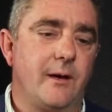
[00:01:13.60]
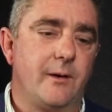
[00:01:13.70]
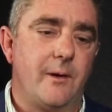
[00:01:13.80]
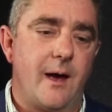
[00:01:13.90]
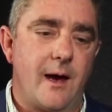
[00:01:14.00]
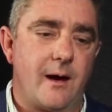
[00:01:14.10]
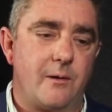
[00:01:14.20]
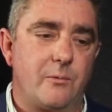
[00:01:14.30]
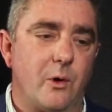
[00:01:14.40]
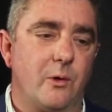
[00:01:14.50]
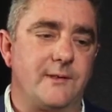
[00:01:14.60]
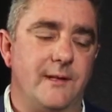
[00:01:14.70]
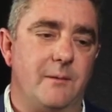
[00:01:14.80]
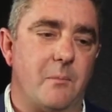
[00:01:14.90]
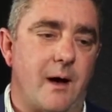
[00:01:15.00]
So our
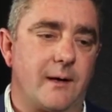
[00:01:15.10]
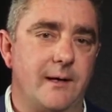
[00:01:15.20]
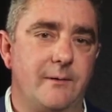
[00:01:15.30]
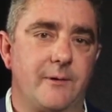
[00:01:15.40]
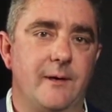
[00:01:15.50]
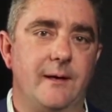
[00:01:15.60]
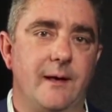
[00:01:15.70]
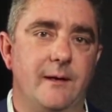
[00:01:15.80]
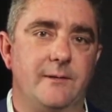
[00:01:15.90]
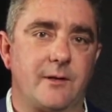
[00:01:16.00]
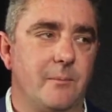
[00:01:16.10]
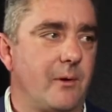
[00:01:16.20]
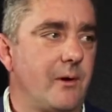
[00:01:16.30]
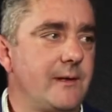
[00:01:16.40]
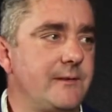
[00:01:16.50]
royalty and marketing fee is
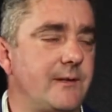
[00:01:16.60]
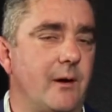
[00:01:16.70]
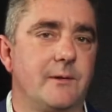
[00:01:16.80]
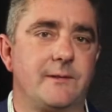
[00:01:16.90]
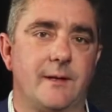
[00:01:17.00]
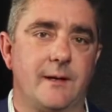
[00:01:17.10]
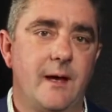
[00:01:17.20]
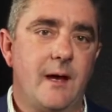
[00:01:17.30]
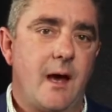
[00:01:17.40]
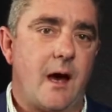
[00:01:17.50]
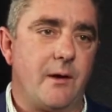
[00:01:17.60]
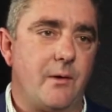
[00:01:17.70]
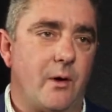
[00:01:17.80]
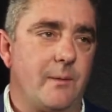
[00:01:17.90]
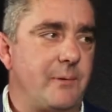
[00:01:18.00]
combined, so it's a
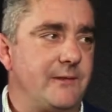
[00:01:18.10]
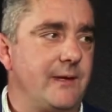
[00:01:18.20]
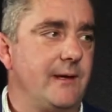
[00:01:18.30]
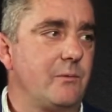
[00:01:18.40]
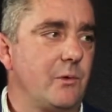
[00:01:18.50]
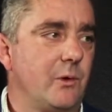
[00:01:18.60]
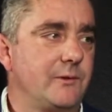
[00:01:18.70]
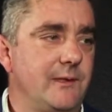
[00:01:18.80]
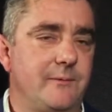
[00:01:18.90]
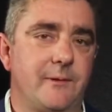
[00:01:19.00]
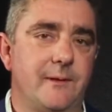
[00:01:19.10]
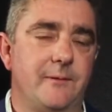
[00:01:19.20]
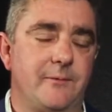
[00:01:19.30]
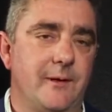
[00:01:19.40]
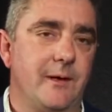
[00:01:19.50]
9% royalty
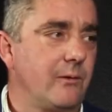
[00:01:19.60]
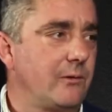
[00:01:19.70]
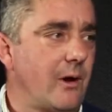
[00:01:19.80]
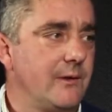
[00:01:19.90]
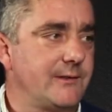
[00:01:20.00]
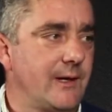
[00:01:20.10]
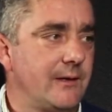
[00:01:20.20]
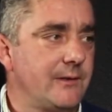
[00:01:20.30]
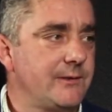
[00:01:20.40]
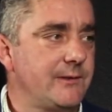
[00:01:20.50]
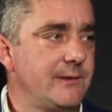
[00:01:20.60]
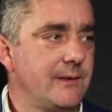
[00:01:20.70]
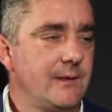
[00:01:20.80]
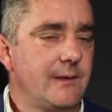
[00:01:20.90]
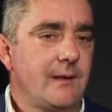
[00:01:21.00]
fee on gross sales.
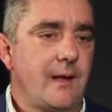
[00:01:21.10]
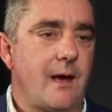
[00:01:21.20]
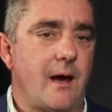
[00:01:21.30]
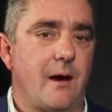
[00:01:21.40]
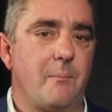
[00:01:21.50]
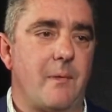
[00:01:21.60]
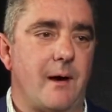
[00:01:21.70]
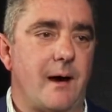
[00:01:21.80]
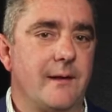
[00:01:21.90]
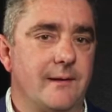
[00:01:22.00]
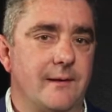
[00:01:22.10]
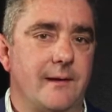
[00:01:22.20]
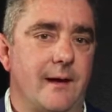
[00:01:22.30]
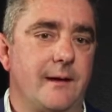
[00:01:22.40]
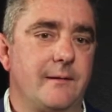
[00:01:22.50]
Other
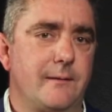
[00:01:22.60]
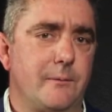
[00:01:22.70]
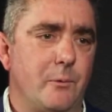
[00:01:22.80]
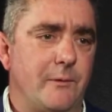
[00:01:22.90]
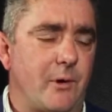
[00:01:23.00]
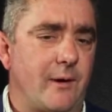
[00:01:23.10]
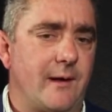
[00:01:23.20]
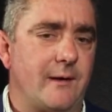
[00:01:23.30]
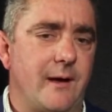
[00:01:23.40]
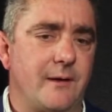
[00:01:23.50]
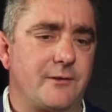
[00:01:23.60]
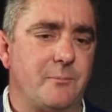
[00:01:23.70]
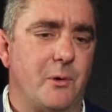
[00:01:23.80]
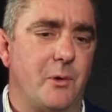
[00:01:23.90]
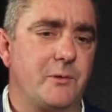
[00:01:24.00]
than that, we've got our
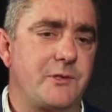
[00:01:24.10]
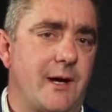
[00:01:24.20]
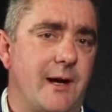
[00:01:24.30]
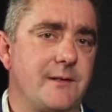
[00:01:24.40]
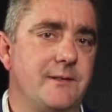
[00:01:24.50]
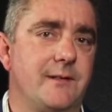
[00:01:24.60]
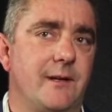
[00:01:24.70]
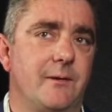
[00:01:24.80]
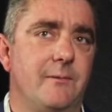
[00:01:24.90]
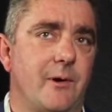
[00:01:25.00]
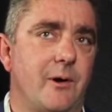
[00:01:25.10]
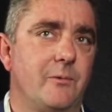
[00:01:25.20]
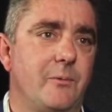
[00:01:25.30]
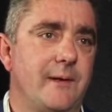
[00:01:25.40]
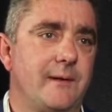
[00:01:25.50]
small charges that are
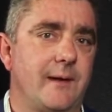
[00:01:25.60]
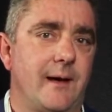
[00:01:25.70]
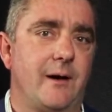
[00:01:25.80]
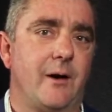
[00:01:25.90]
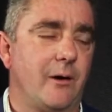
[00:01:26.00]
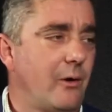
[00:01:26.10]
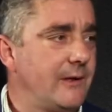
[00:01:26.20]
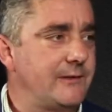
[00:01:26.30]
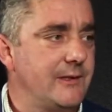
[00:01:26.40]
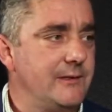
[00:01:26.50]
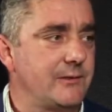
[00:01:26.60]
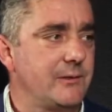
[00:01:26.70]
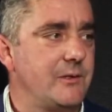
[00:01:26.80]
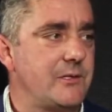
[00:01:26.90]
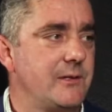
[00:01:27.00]
involved with our IT
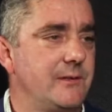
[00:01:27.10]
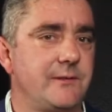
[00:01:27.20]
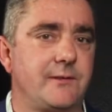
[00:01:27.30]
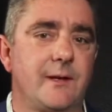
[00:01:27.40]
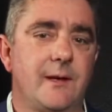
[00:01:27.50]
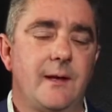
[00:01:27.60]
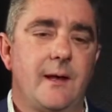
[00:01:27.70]
solutions,